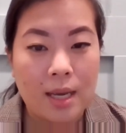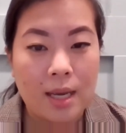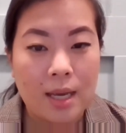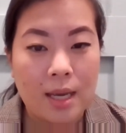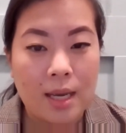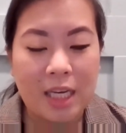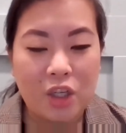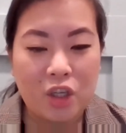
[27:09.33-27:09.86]

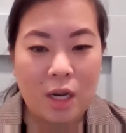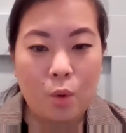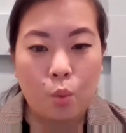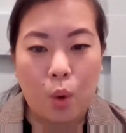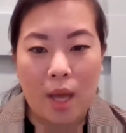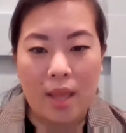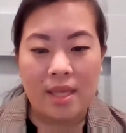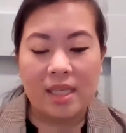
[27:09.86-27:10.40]
Essentially,
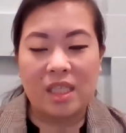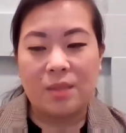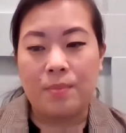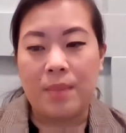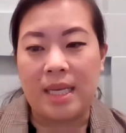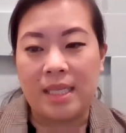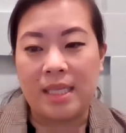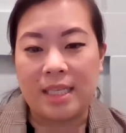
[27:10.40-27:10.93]
what this
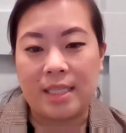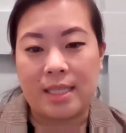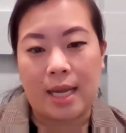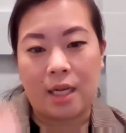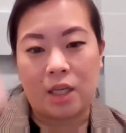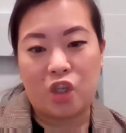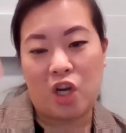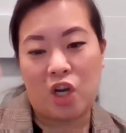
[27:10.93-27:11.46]
means is that
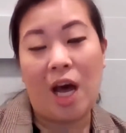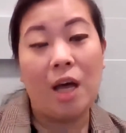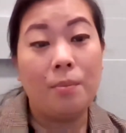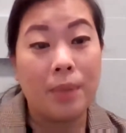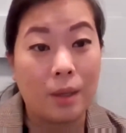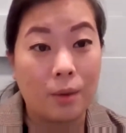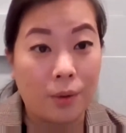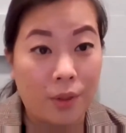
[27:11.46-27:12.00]
a child
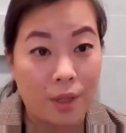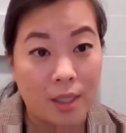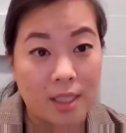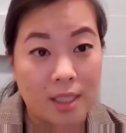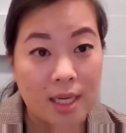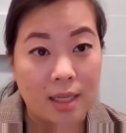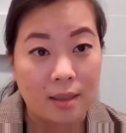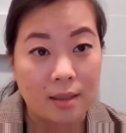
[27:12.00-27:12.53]
below
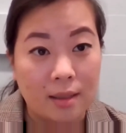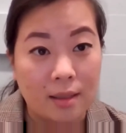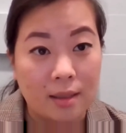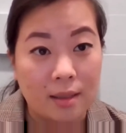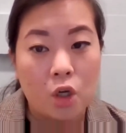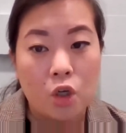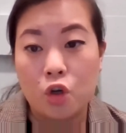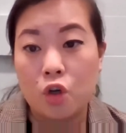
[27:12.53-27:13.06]
13
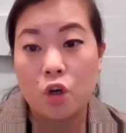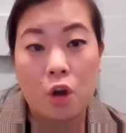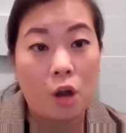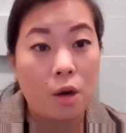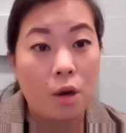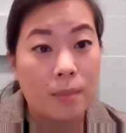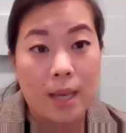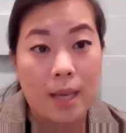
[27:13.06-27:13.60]
should
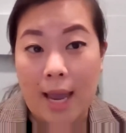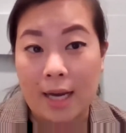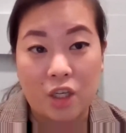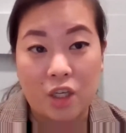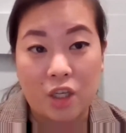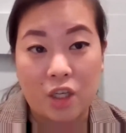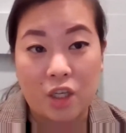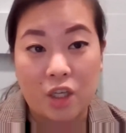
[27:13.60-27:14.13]
not
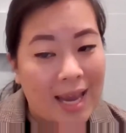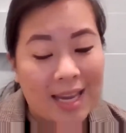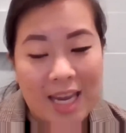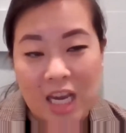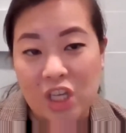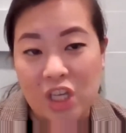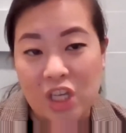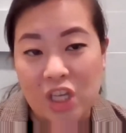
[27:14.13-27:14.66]
actually be
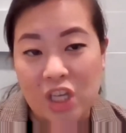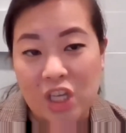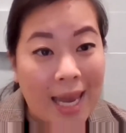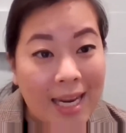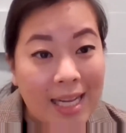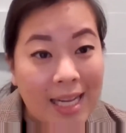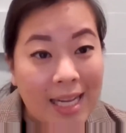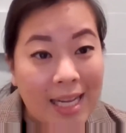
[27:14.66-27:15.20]
engaged in
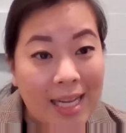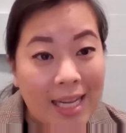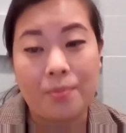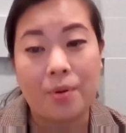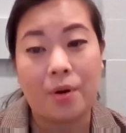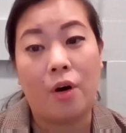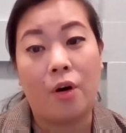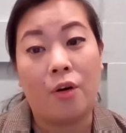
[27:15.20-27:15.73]
any type
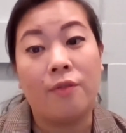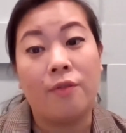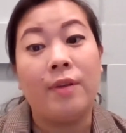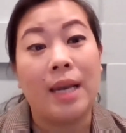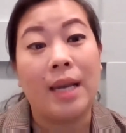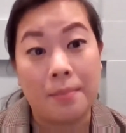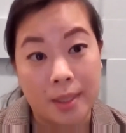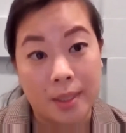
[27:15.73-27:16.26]
of
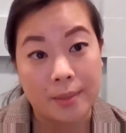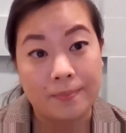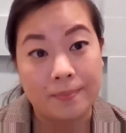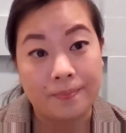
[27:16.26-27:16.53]
labor.